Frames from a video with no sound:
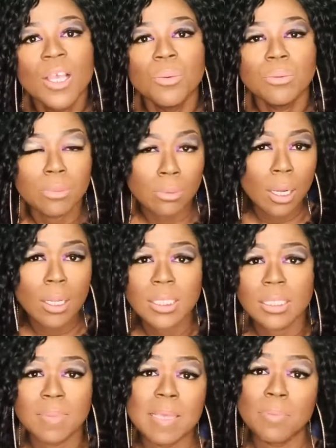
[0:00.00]
with regards
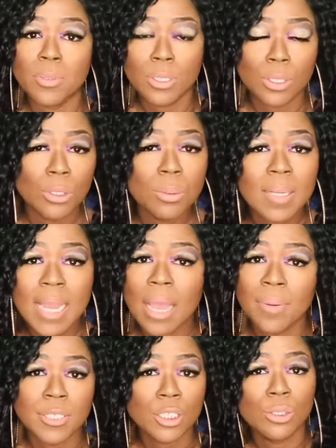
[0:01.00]
to people that you allow
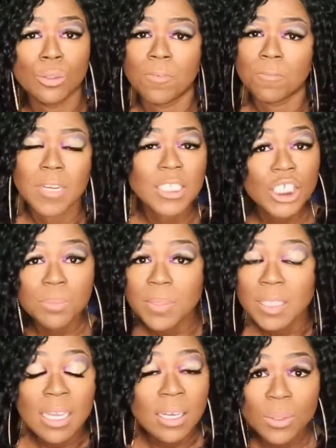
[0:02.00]
into your friendship
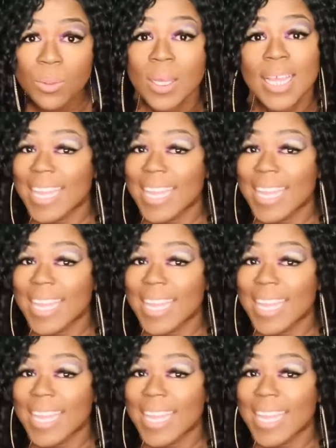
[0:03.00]
circle,